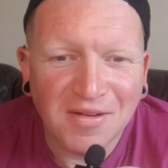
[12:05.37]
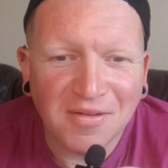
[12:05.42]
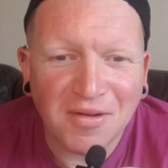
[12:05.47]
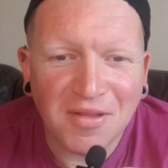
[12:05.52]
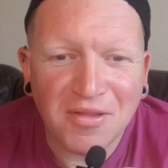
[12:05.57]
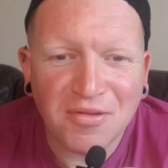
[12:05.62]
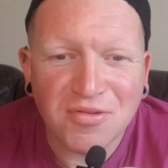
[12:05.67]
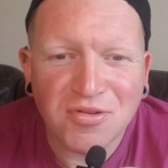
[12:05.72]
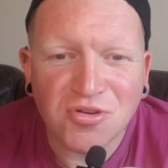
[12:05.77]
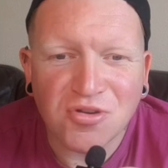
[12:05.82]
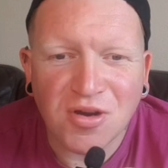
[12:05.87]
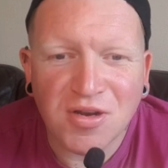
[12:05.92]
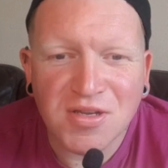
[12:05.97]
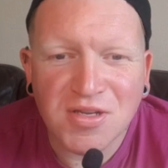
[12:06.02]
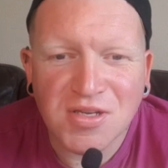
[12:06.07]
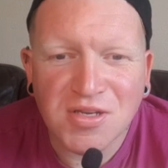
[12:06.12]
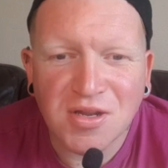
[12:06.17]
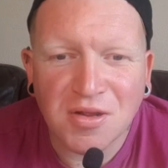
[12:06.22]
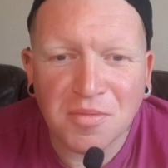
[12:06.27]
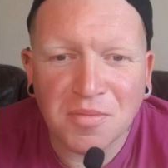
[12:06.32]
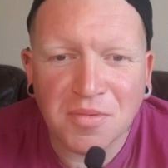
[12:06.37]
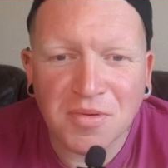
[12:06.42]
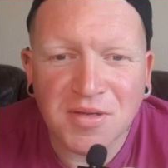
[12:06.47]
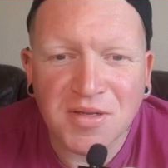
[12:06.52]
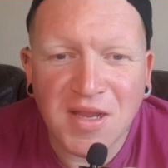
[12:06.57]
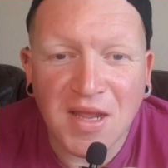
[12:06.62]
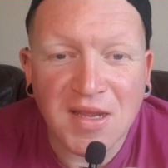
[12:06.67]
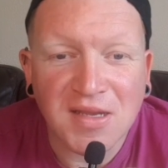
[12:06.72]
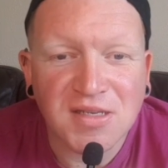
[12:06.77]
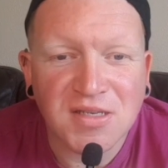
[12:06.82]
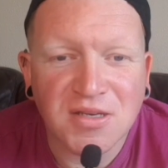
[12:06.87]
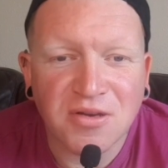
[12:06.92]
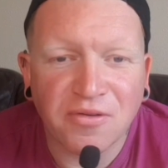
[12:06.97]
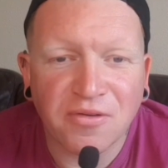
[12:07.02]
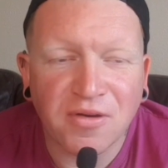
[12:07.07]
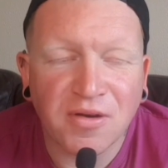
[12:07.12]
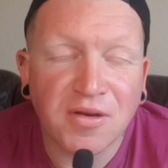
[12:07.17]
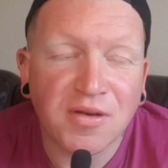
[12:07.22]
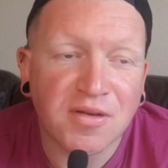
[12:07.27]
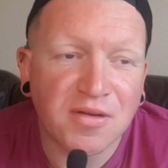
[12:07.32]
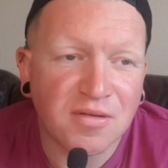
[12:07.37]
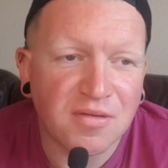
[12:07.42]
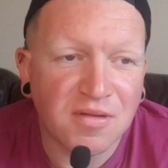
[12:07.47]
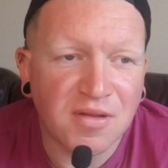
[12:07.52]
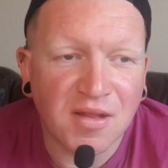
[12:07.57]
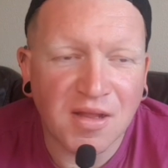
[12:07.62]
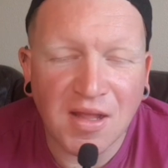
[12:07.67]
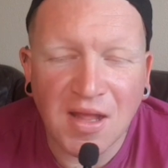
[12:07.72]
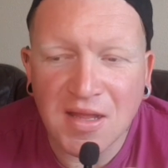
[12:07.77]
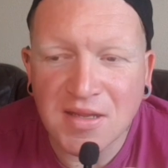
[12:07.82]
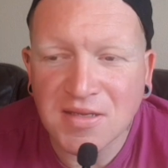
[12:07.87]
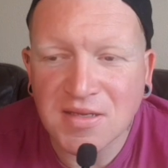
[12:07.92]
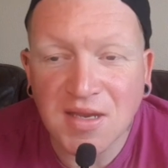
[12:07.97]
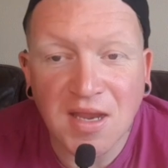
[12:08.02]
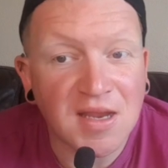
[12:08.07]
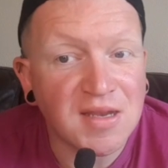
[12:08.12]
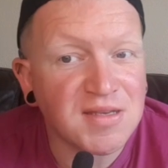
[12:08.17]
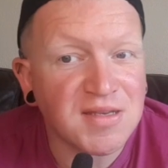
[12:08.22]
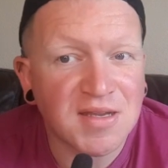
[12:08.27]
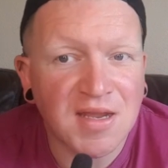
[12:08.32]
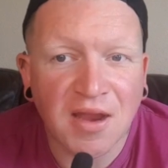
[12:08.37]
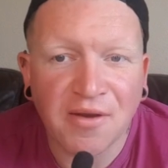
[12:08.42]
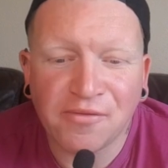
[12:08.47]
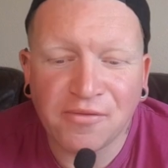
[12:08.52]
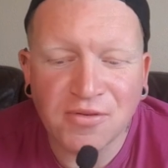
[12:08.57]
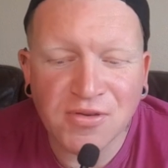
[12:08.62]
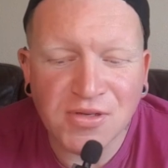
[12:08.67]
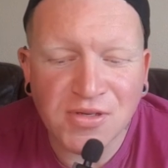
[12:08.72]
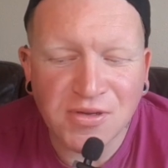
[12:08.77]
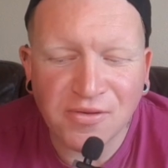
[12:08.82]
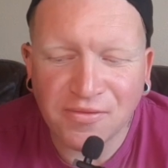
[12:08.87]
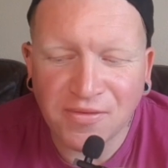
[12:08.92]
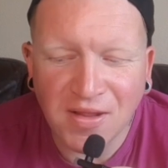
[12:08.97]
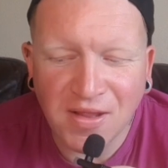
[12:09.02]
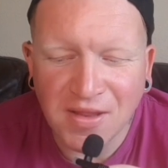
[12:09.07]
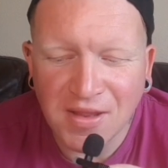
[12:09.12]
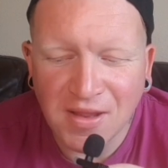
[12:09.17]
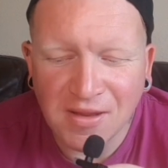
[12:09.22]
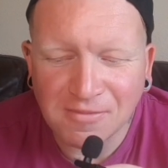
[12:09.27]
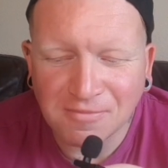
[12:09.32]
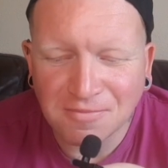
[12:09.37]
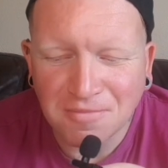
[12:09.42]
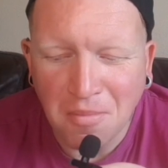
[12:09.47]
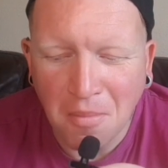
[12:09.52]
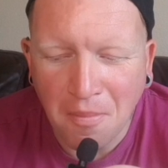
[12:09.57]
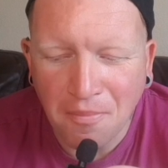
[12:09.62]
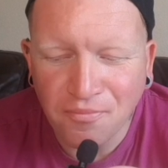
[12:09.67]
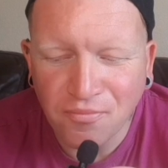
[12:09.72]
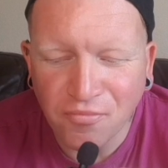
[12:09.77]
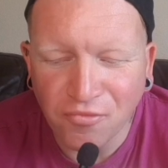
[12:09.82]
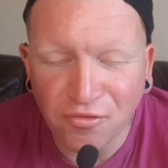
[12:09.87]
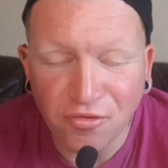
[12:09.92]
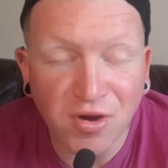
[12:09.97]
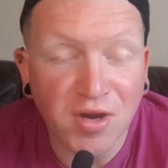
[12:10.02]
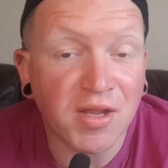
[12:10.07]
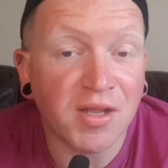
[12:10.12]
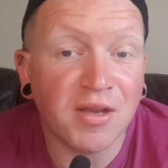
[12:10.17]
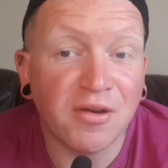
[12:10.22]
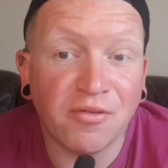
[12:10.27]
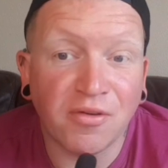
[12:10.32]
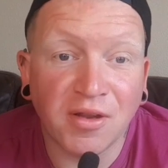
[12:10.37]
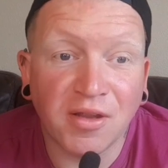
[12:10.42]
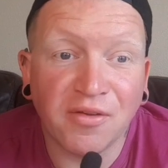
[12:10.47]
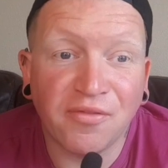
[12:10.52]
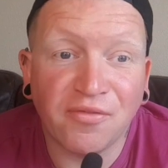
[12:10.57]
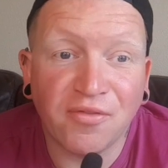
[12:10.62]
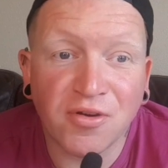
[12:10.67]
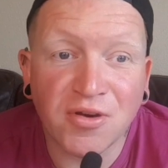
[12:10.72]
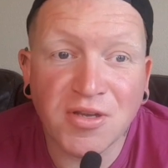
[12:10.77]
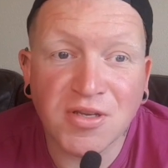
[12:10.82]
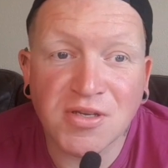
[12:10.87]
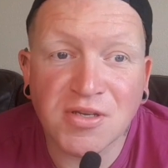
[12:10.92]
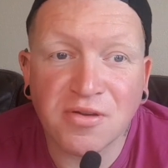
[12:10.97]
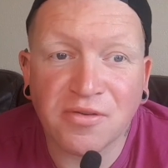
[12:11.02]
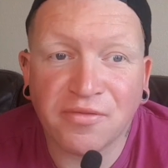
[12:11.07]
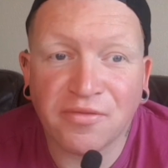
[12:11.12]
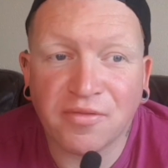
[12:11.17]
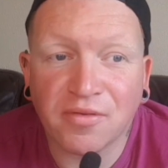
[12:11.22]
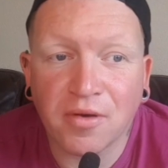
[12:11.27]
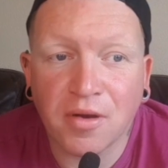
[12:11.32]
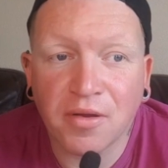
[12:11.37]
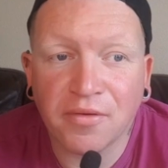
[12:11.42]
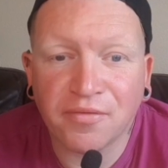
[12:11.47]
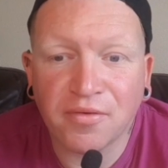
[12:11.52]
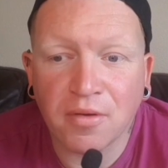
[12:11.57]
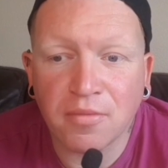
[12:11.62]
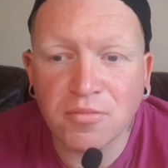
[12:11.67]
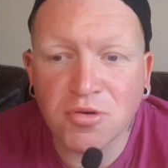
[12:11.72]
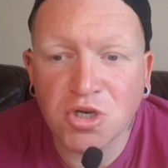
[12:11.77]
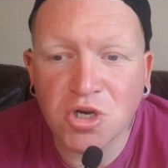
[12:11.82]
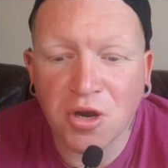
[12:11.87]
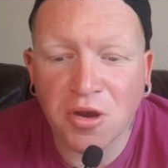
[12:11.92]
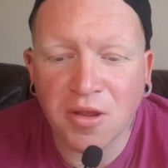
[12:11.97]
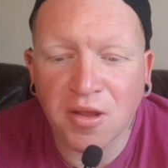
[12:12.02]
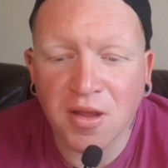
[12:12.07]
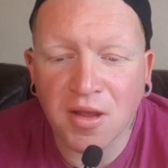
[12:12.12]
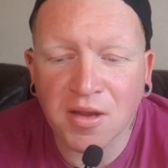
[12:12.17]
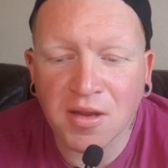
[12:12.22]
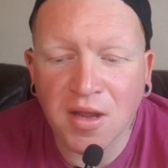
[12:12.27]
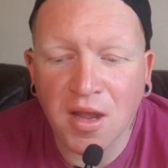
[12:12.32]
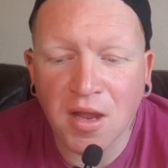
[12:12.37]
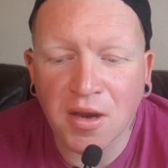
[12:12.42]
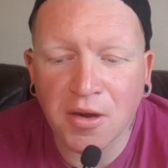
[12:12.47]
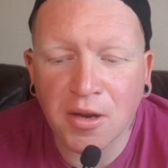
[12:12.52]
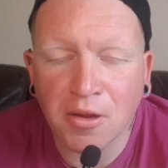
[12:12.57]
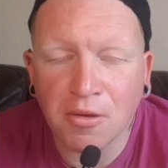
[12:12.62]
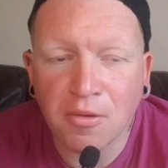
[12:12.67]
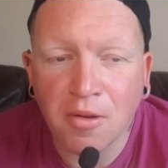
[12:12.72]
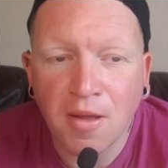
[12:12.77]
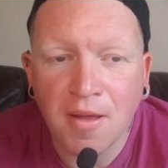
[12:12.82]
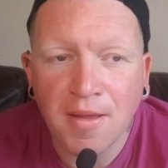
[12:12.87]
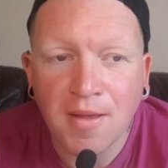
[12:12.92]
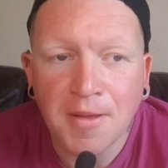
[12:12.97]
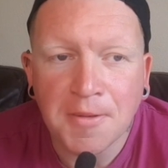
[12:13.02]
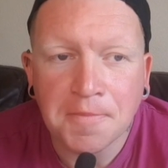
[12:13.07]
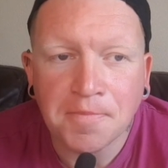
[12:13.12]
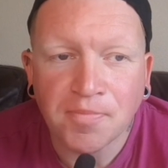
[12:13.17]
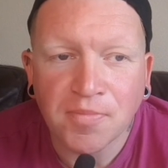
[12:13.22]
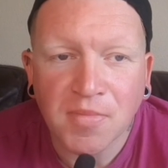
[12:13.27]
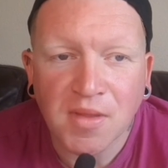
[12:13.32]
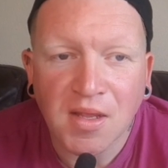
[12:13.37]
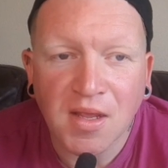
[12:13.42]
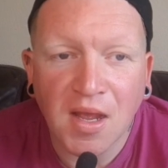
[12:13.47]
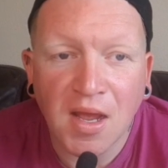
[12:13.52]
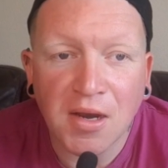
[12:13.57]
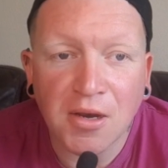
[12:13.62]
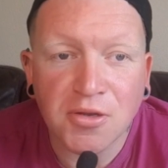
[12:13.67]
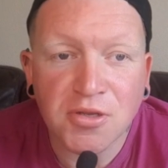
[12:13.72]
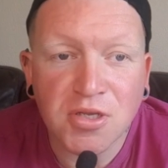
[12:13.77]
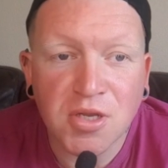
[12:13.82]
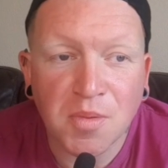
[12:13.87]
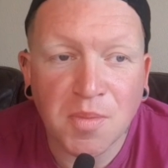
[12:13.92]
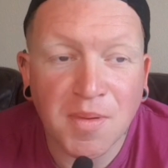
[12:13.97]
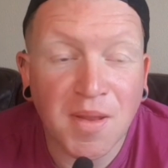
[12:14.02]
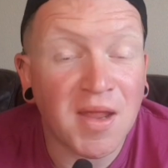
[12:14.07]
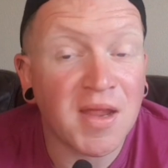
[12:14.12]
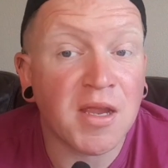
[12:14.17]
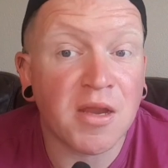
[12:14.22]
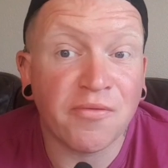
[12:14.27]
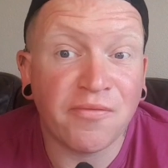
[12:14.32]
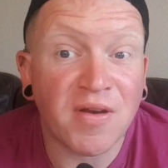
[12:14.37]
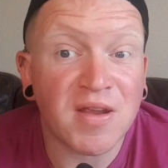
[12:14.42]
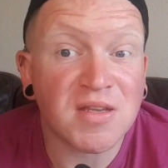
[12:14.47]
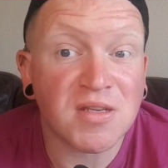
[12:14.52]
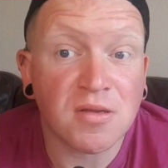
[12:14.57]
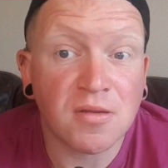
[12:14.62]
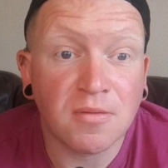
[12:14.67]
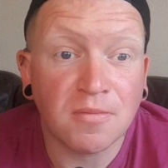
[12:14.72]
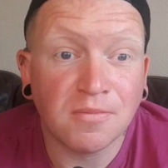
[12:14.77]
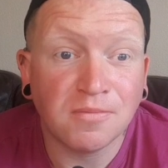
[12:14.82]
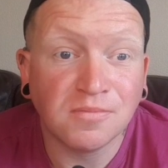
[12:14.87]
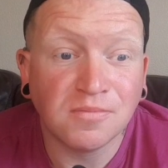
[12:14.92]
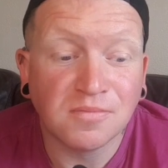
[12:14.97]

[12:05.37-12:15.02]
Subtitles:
when they was trying to stop Dexter and the lads getting together and stuff like that. Really, really funny stuff from Johnny Gargano. And on top of that, he can wrestle.